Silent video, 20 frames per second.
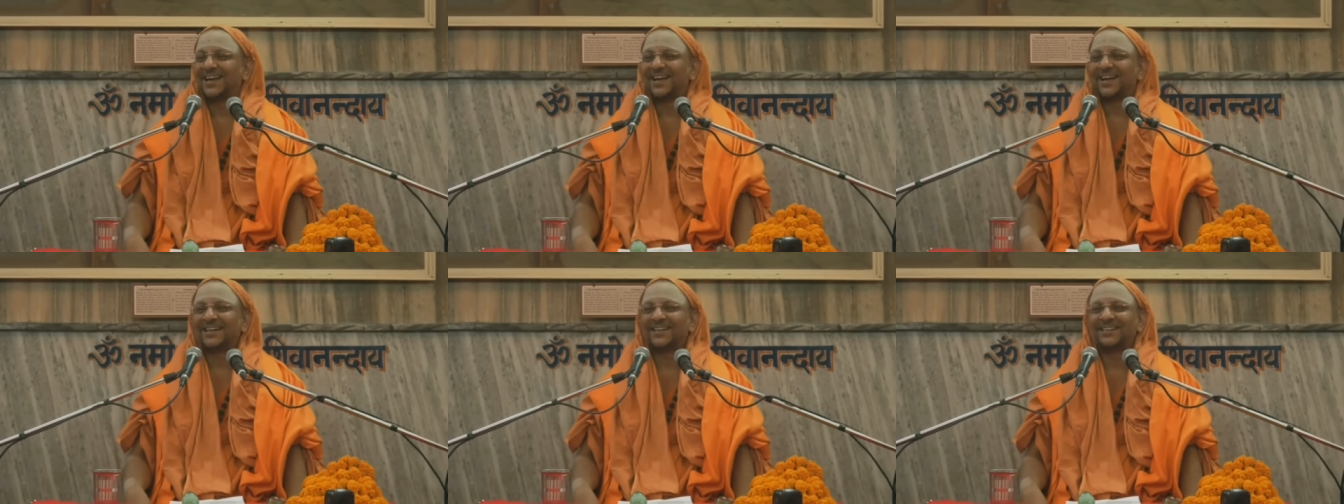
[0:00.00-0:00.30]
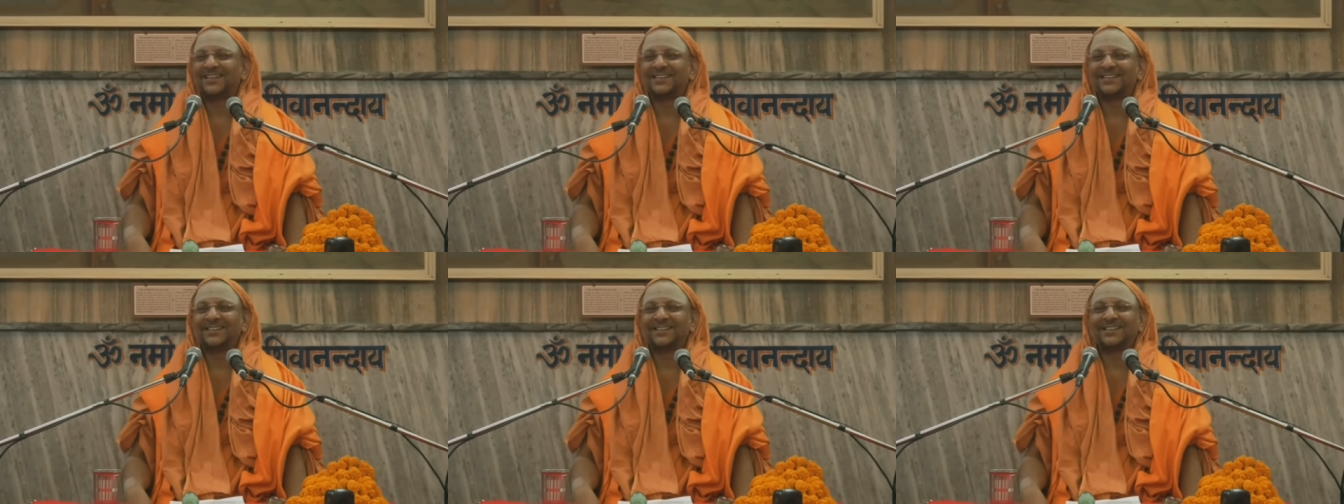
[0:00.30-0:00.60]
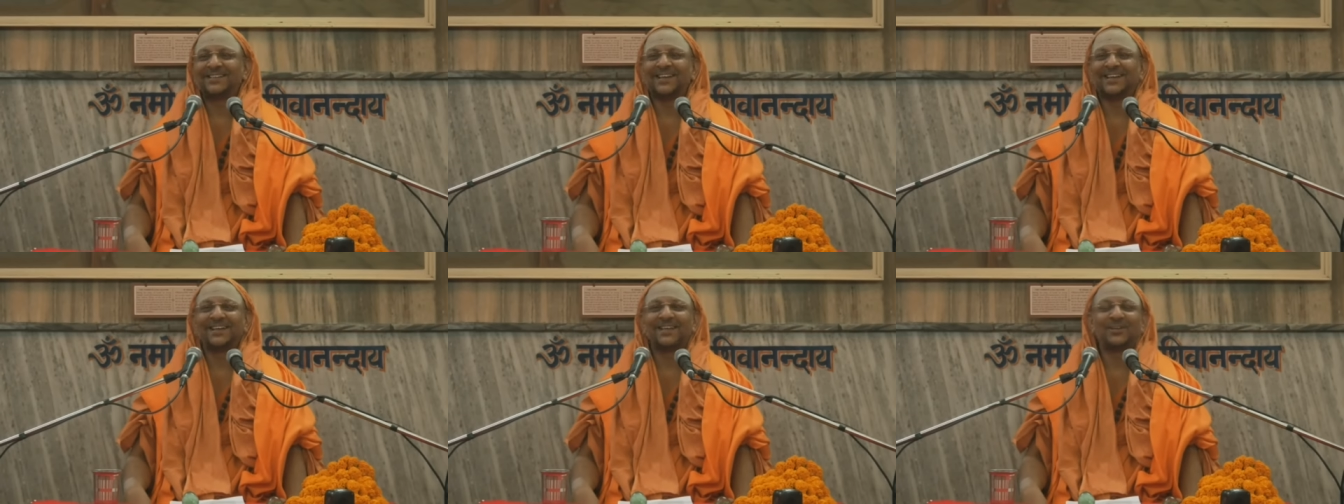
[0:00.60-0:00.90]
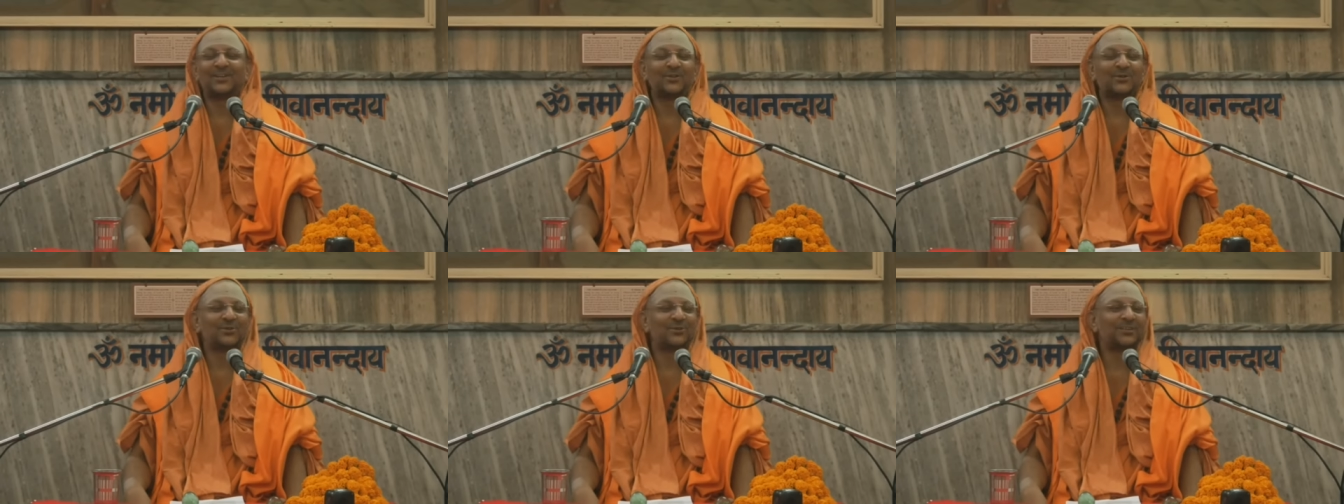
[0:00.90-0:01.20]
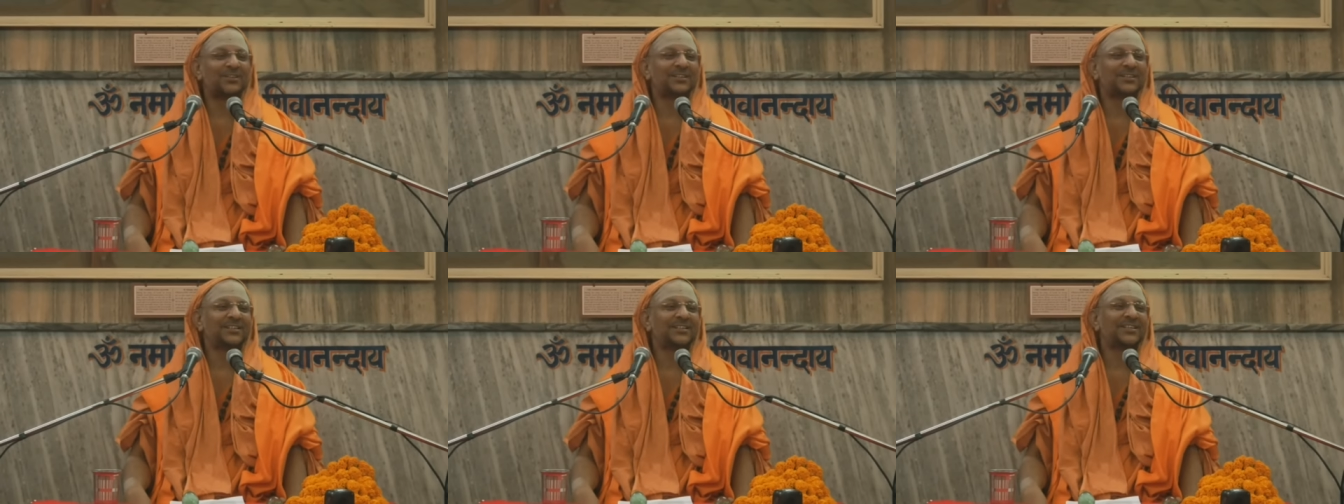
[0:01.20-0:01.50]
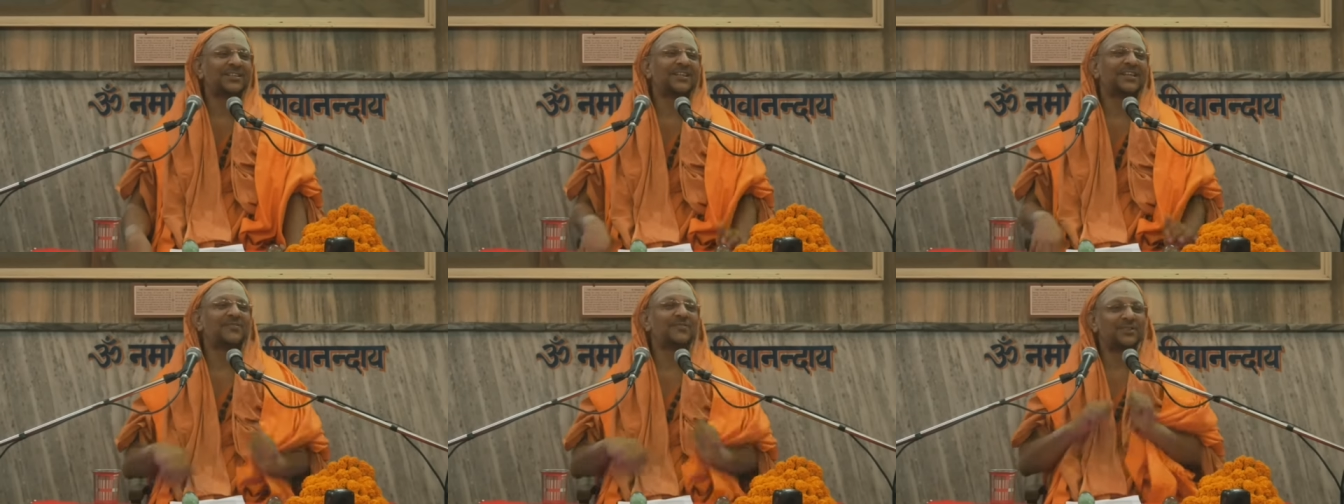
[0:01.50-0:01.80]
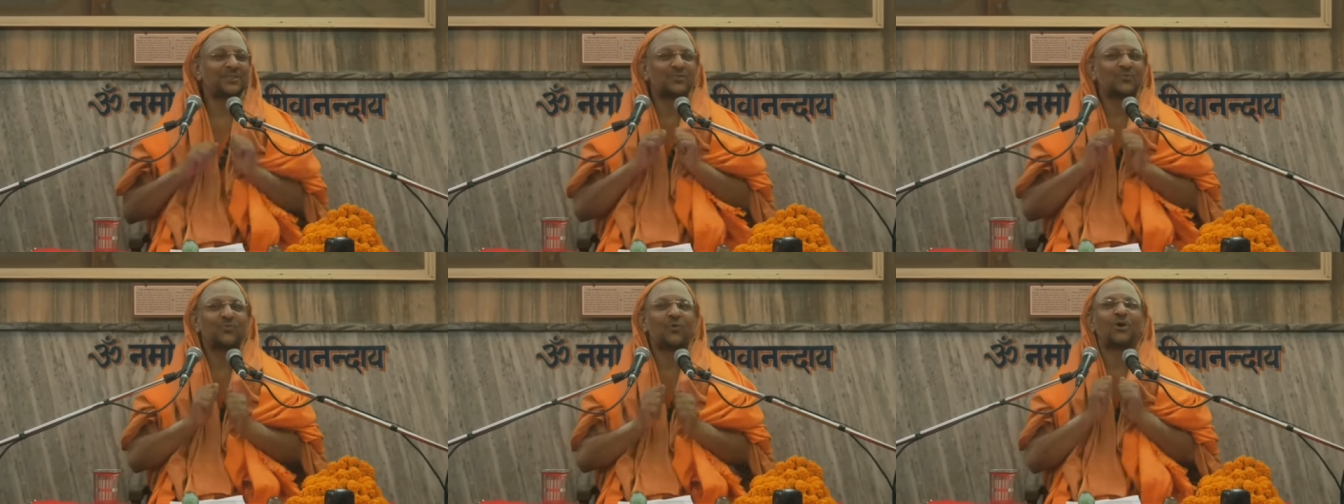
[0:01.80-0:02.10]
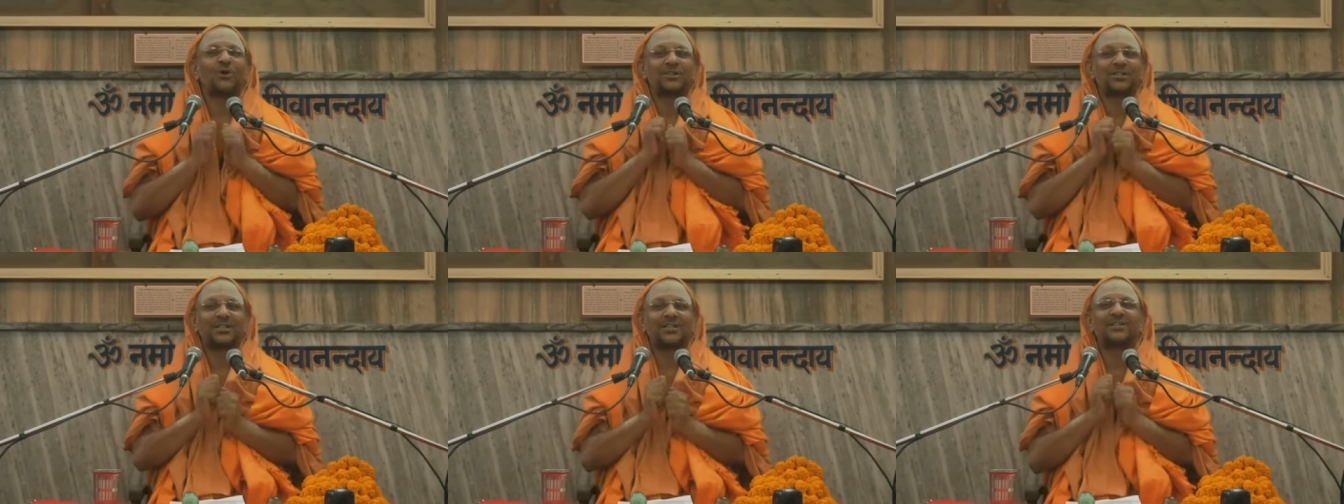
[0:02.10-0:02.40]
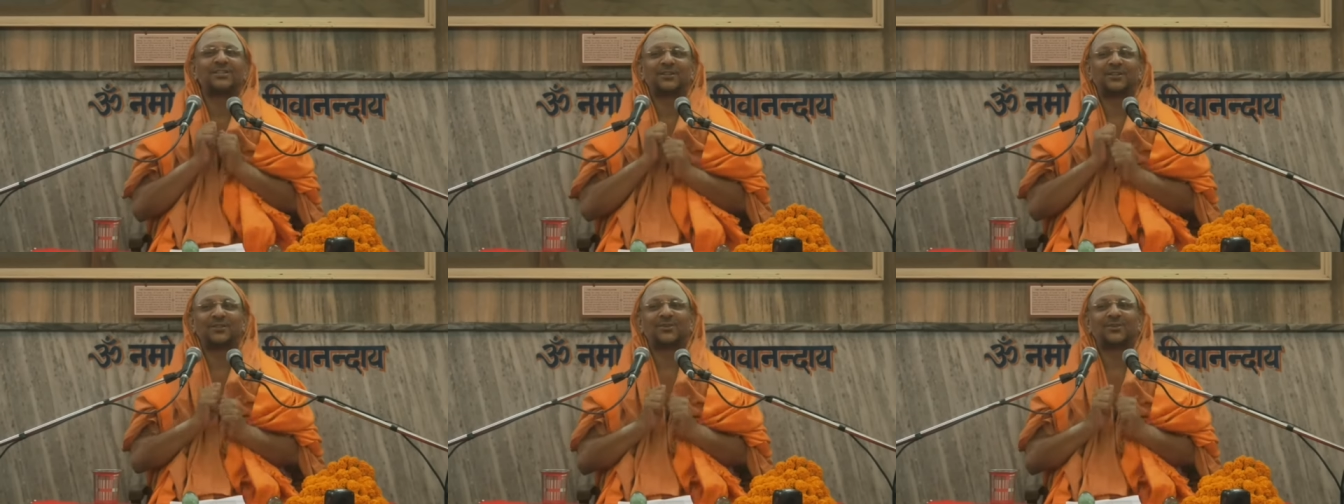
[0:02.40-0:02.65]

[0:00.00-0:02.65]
And they looked, he was washing the